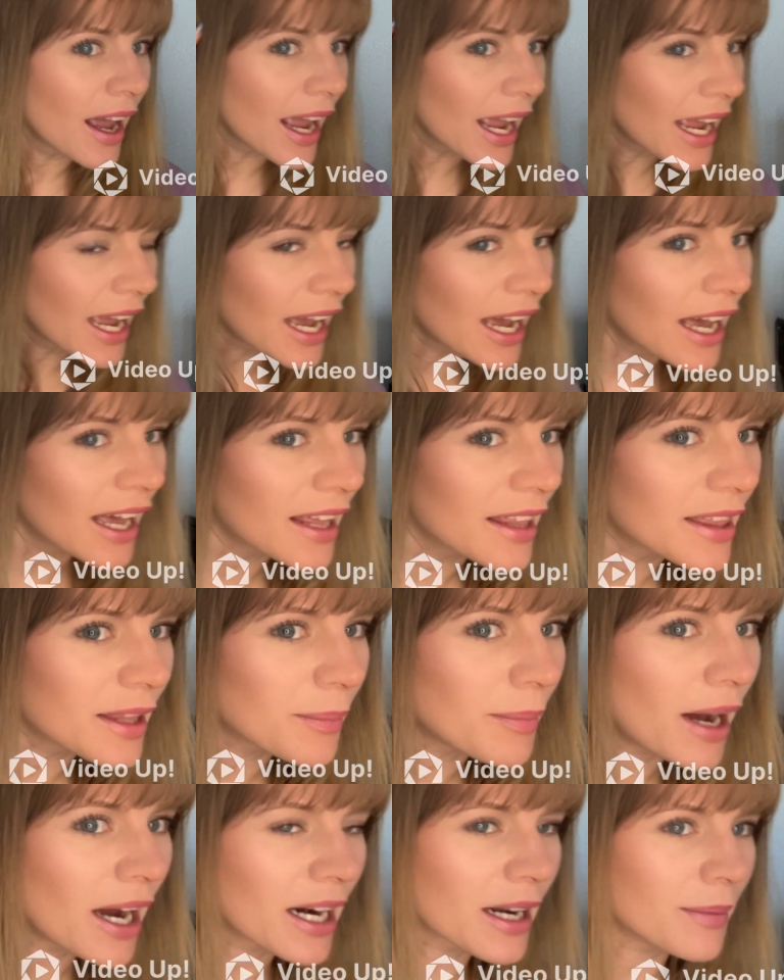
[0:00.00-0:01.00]
And the
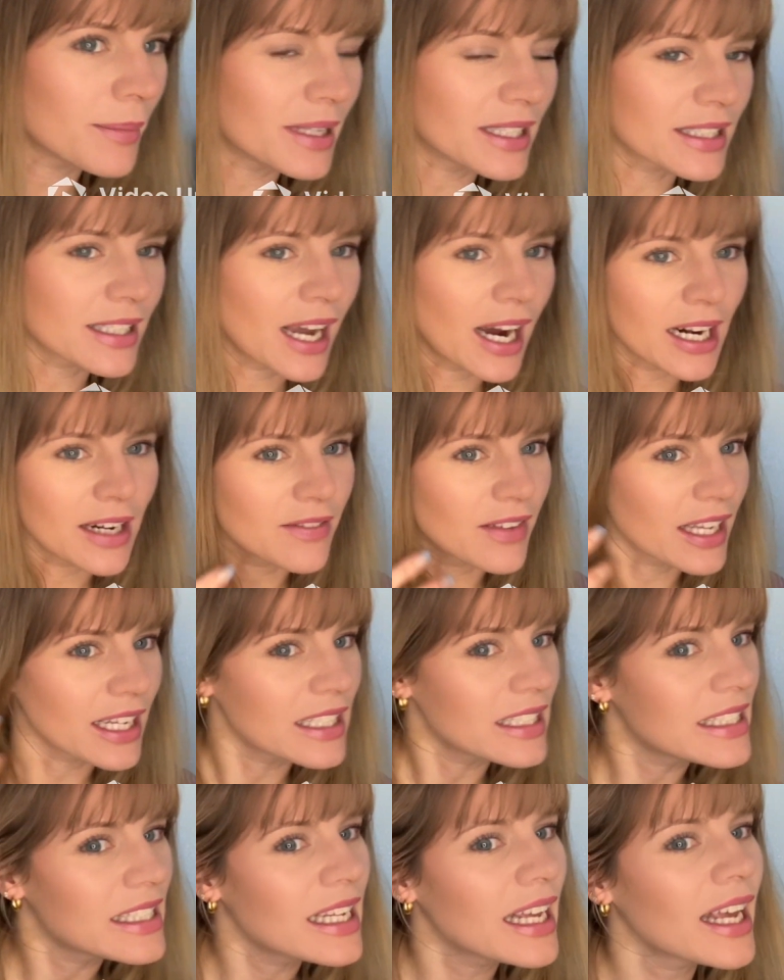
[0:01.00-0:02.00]
bottom is kind of like
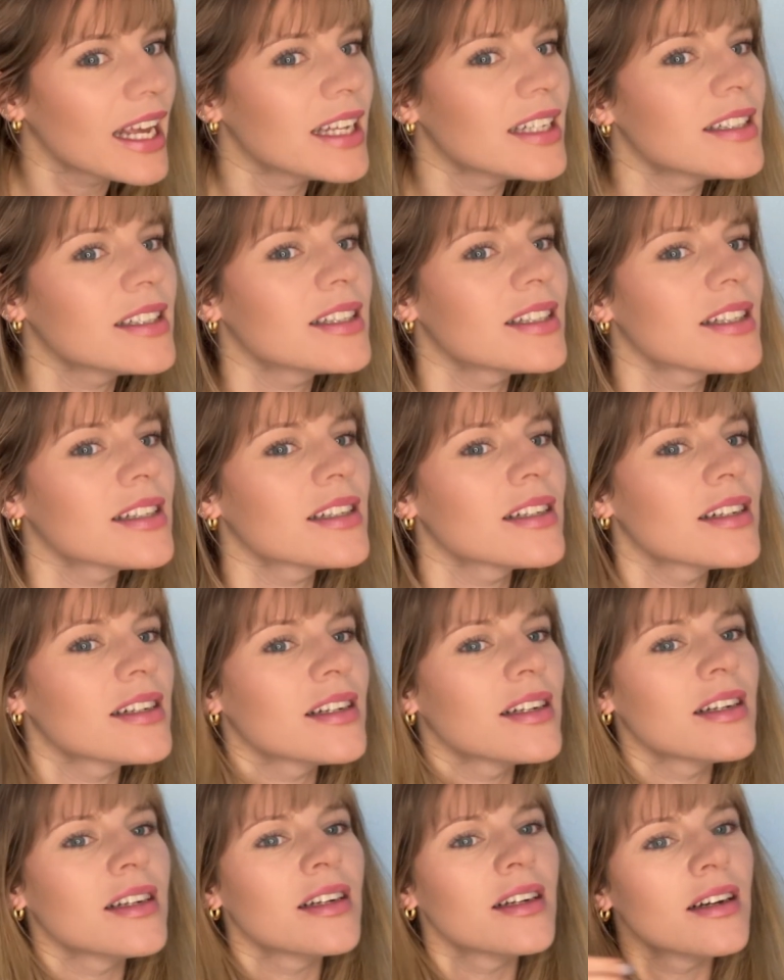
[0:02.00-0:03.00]
a tint
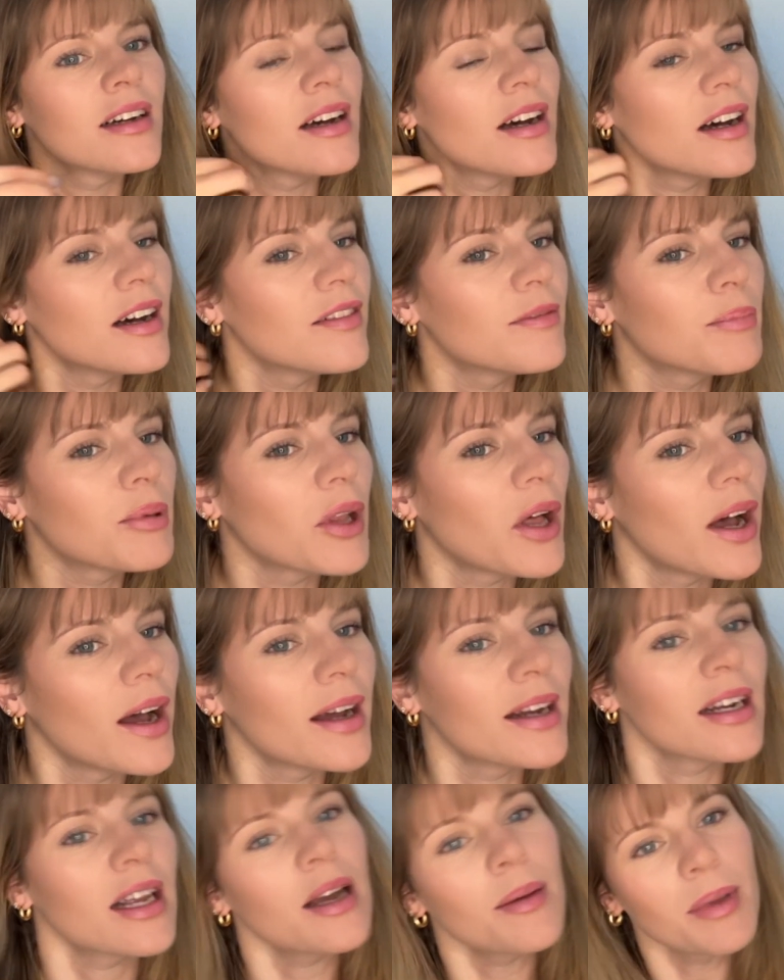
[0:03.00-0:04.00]
of
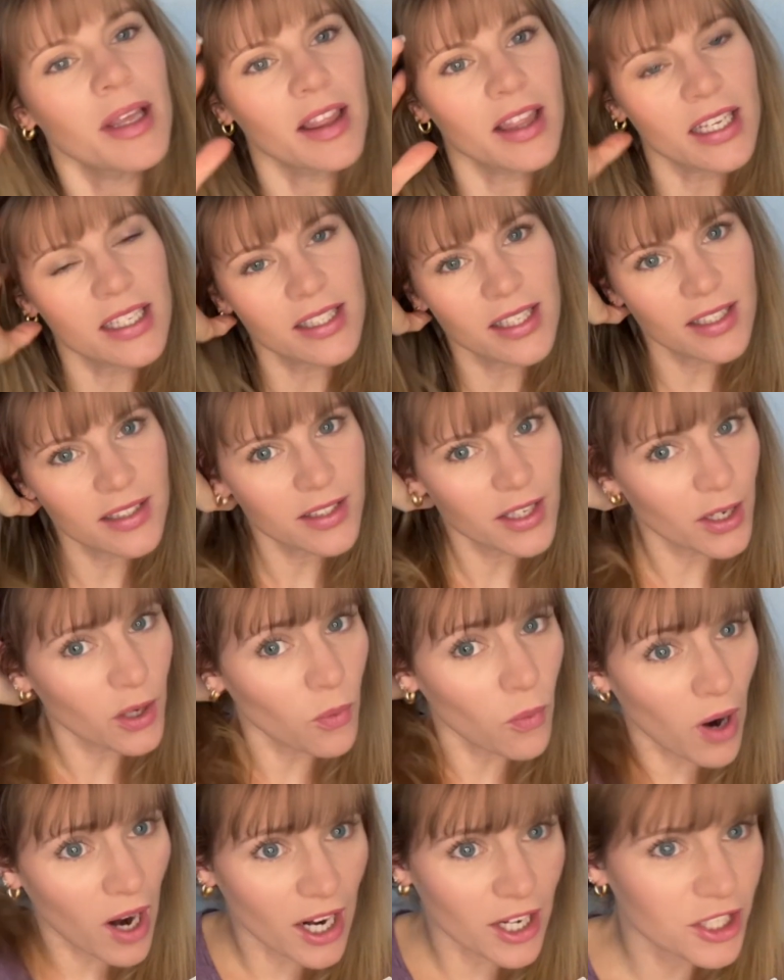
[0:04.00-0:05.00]
blonde. I mean, this is going to
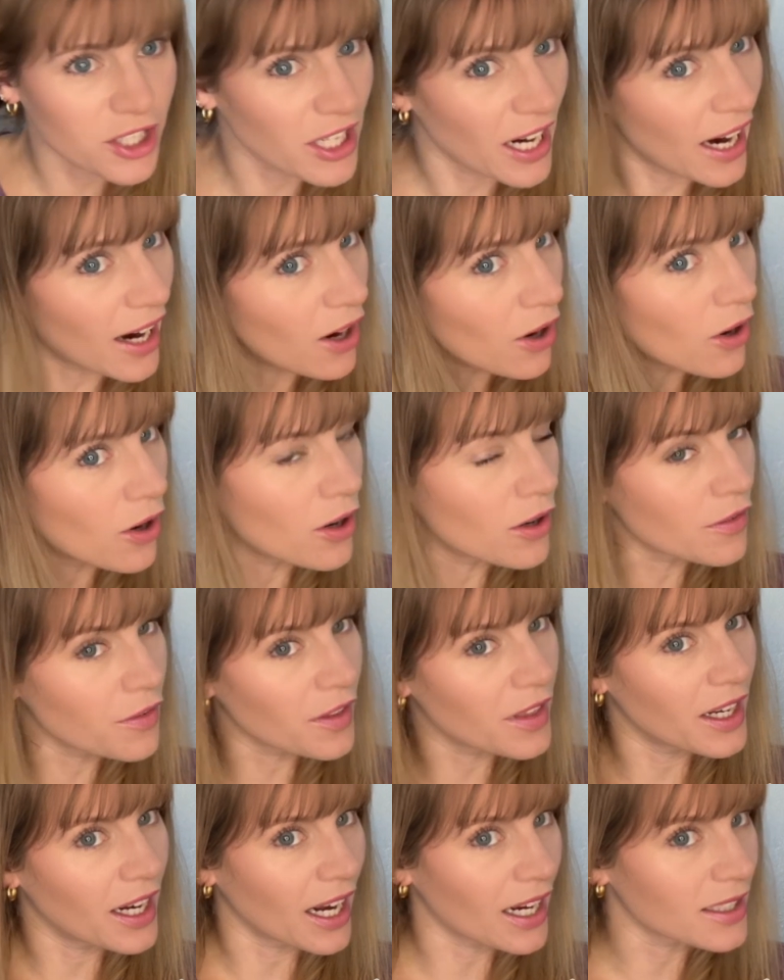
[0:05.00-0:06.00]
wash out over
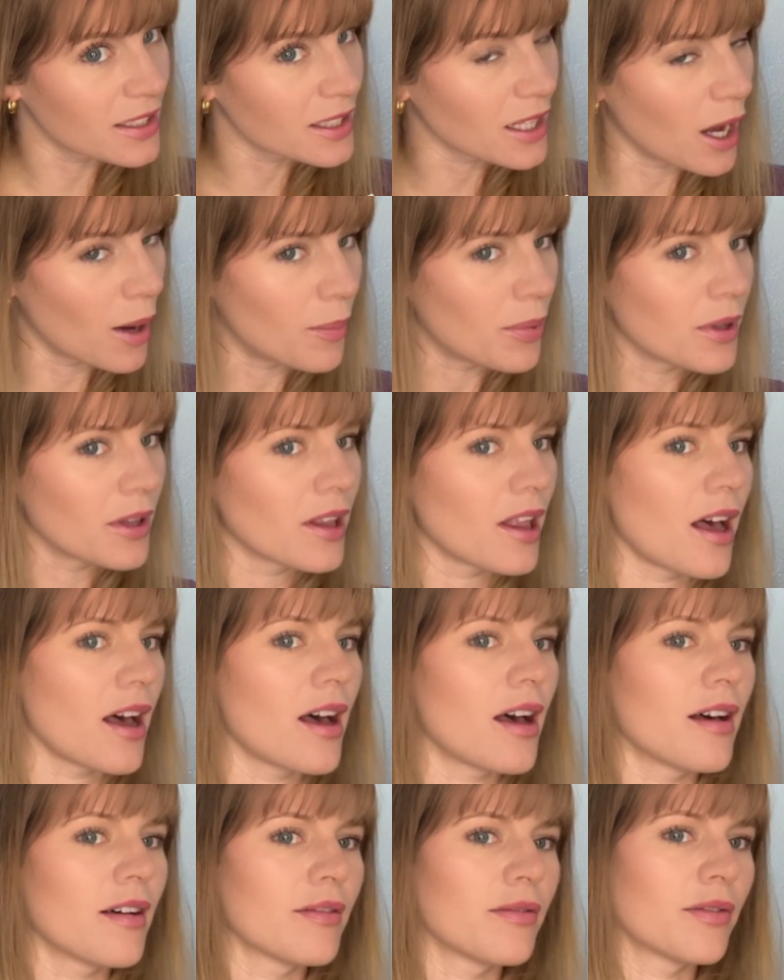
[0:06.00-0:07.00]
the next couple
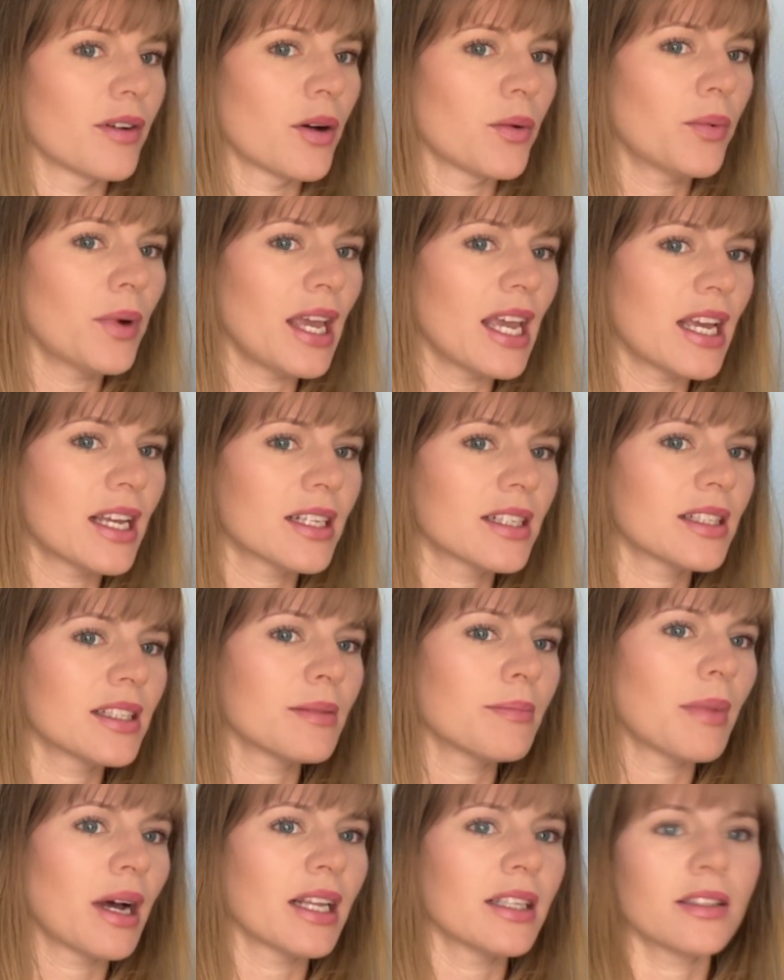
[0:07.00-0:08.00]
of
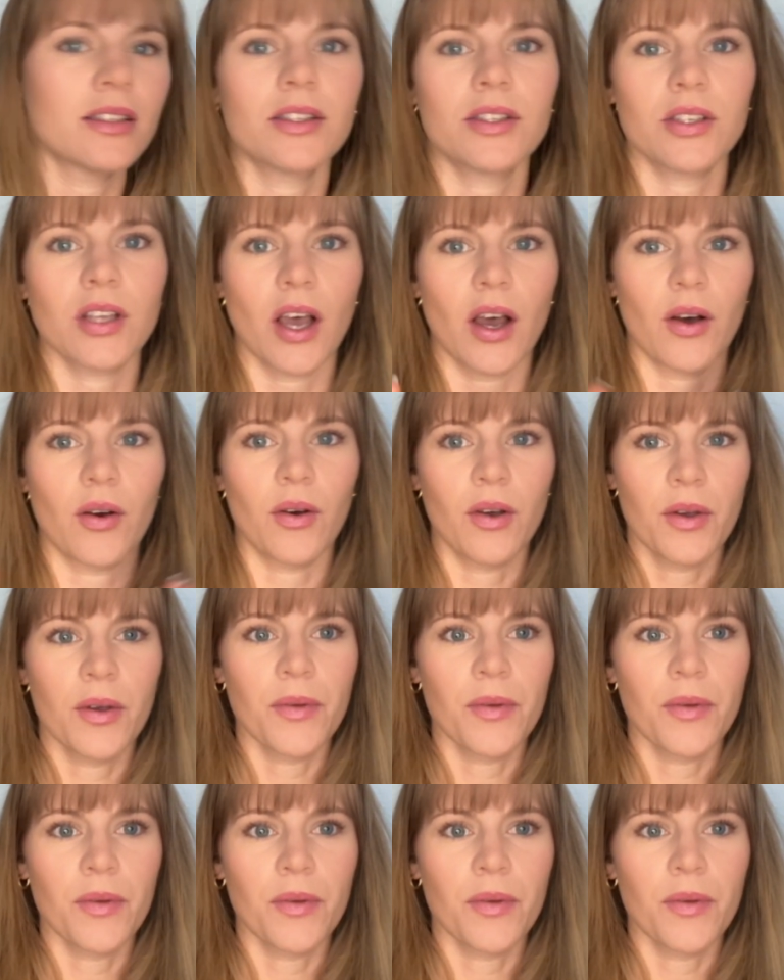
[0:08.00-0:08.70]
weeks, months, so